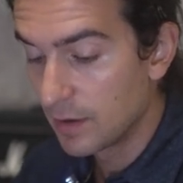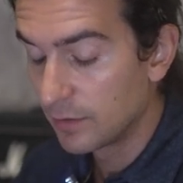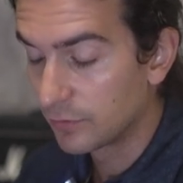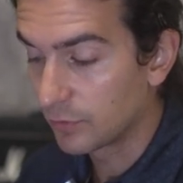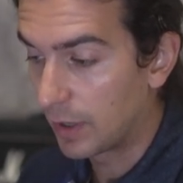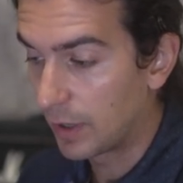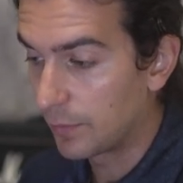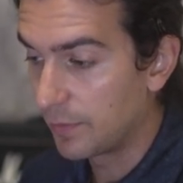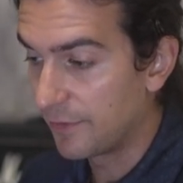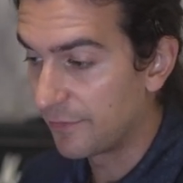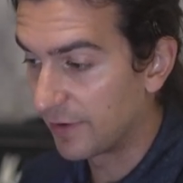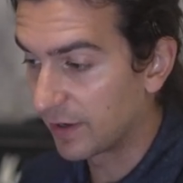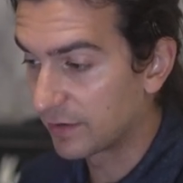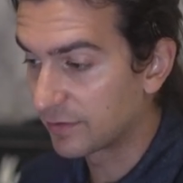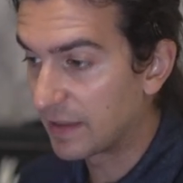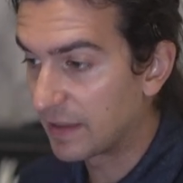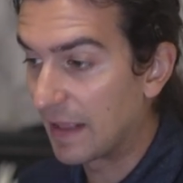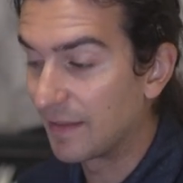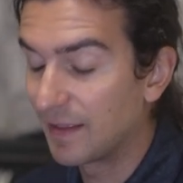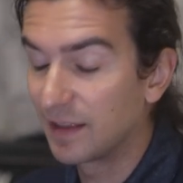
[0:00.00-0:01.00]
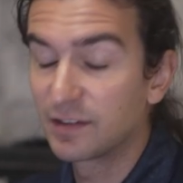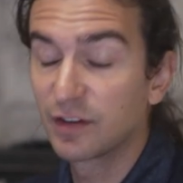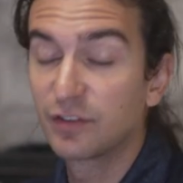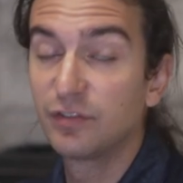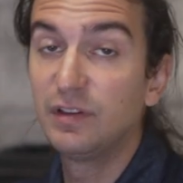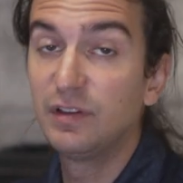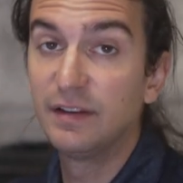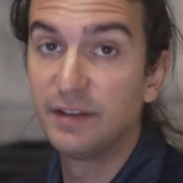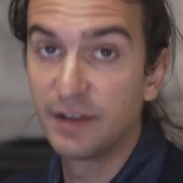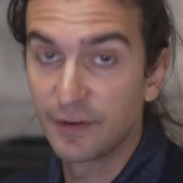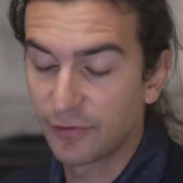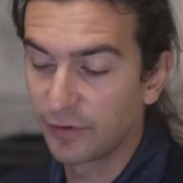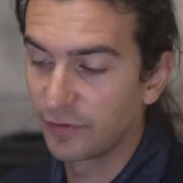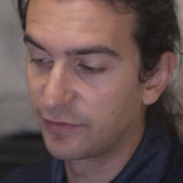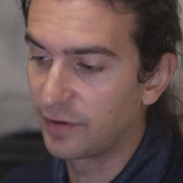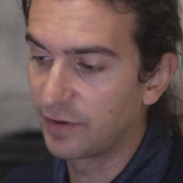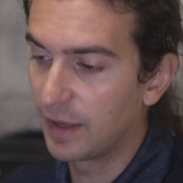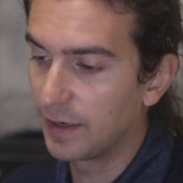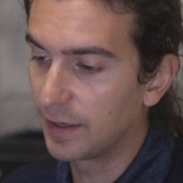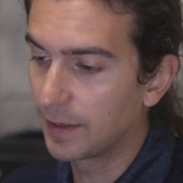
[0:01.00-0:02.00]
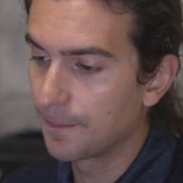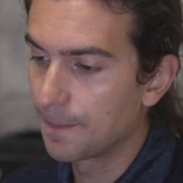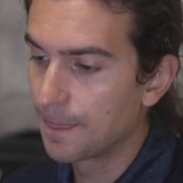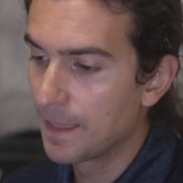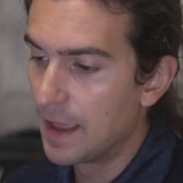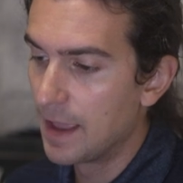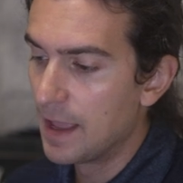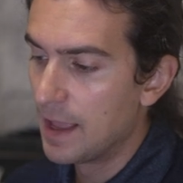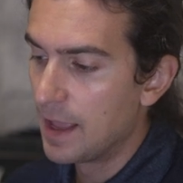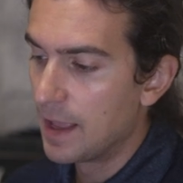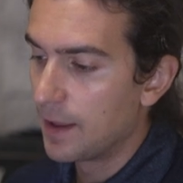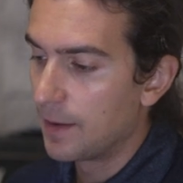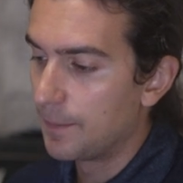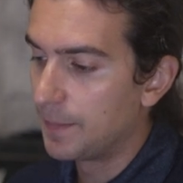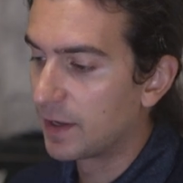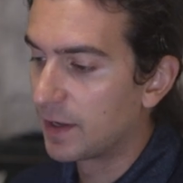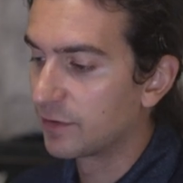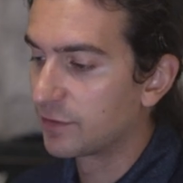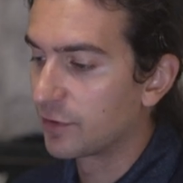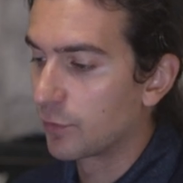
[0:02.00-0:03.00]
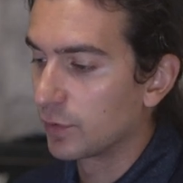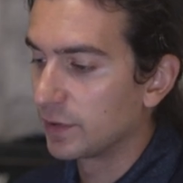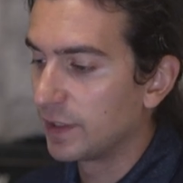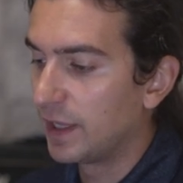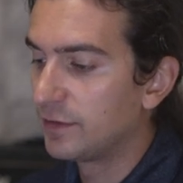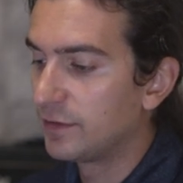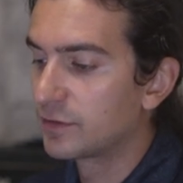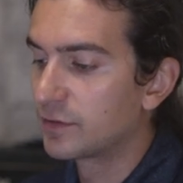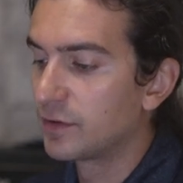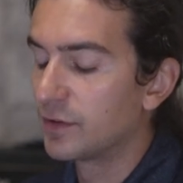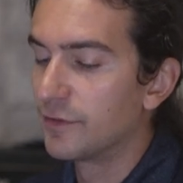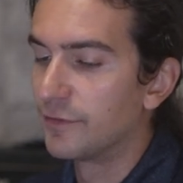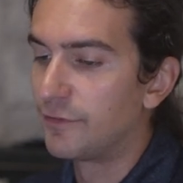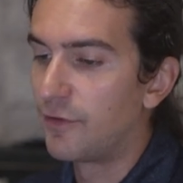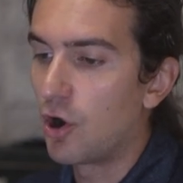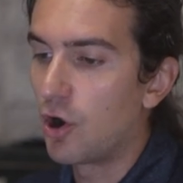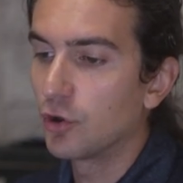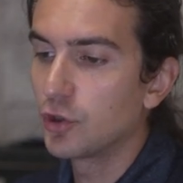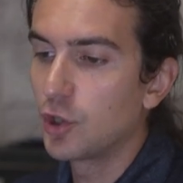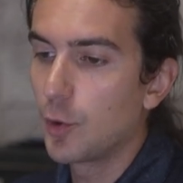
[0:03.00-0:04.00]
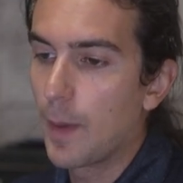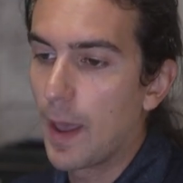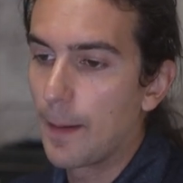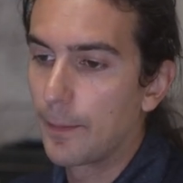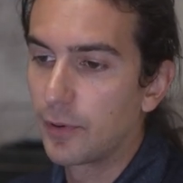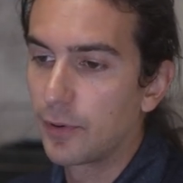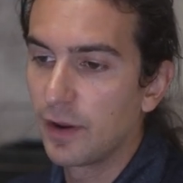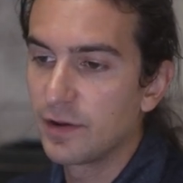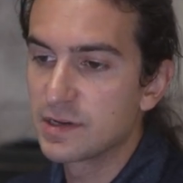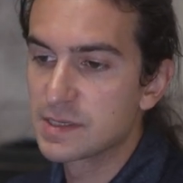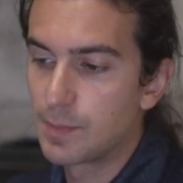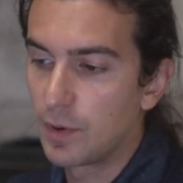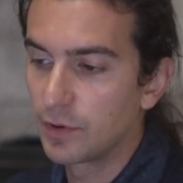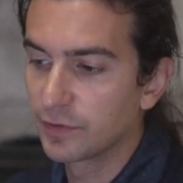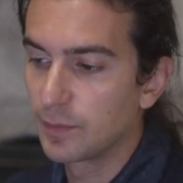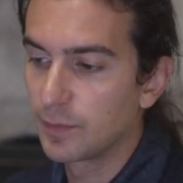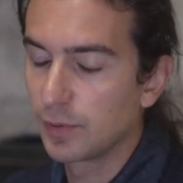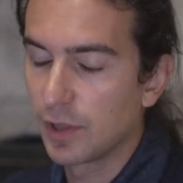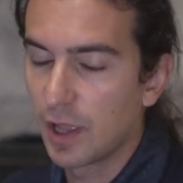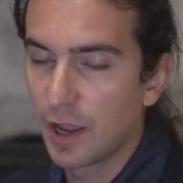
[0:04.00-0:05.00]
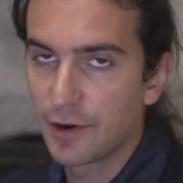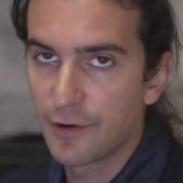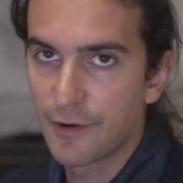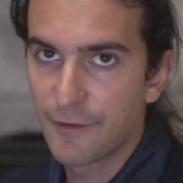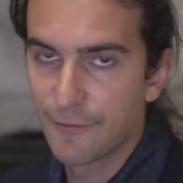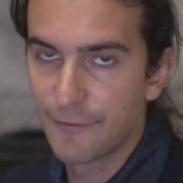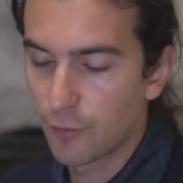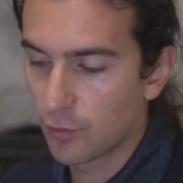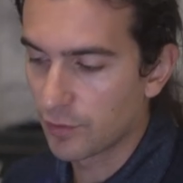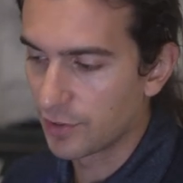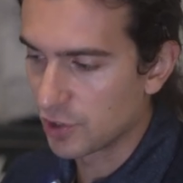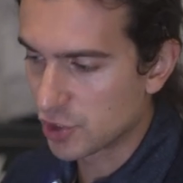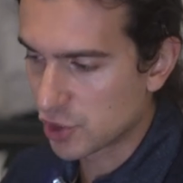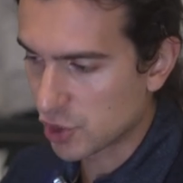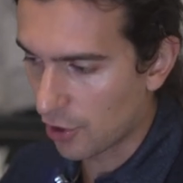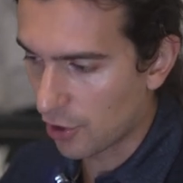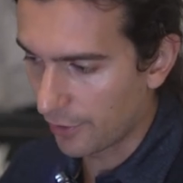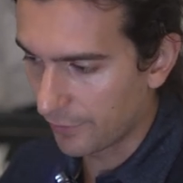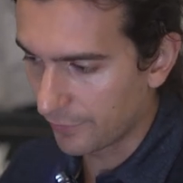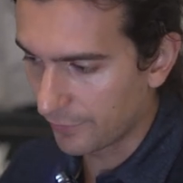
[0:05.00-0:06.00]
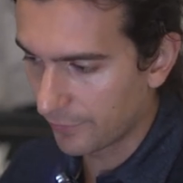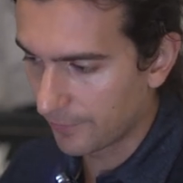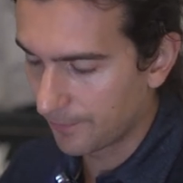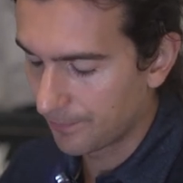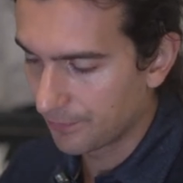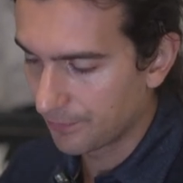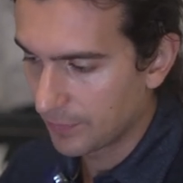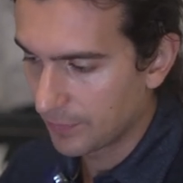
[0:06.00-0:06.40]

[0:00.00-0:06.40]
So how do we fix that? That's actually a different setting because it relates to the volume at price multiplier for the chart.